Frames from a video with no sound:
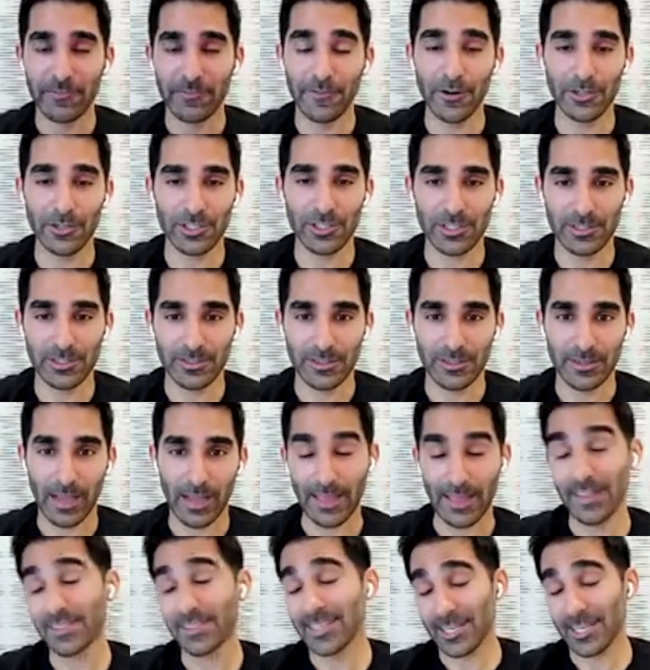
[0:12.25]
First,
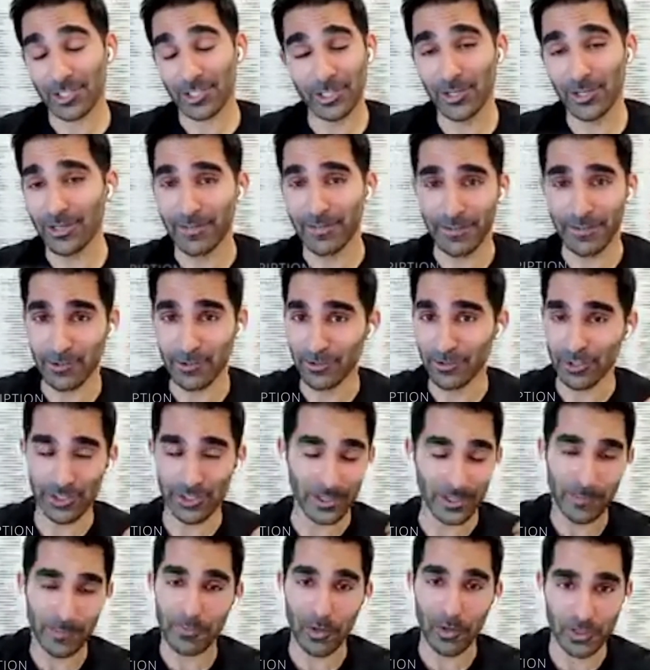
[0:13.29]
and this is actually good if you just
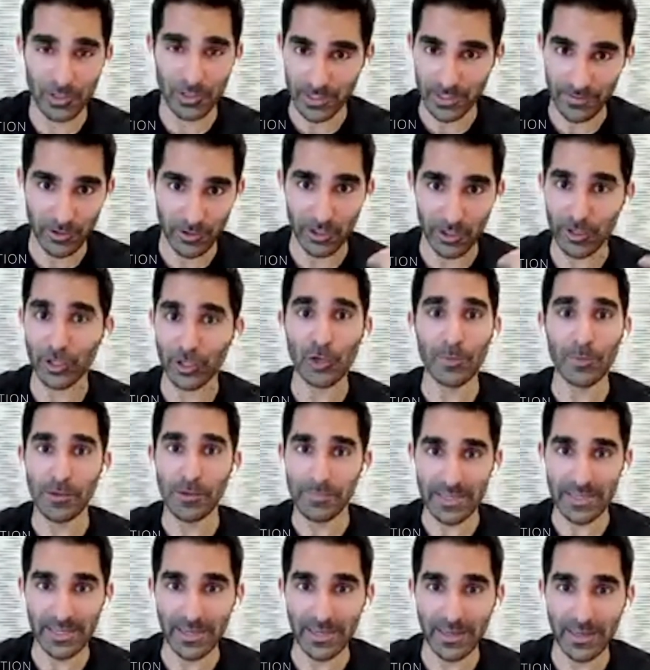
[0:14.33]
are a person, if you're a human
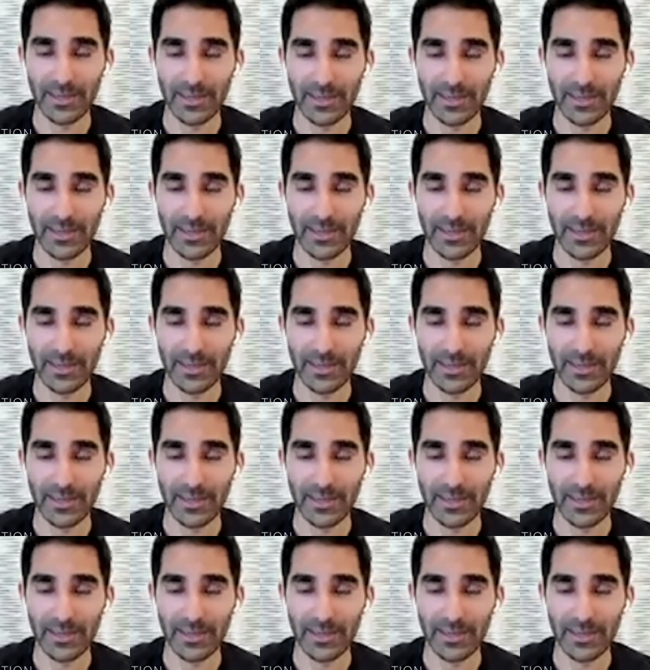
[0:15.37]
being,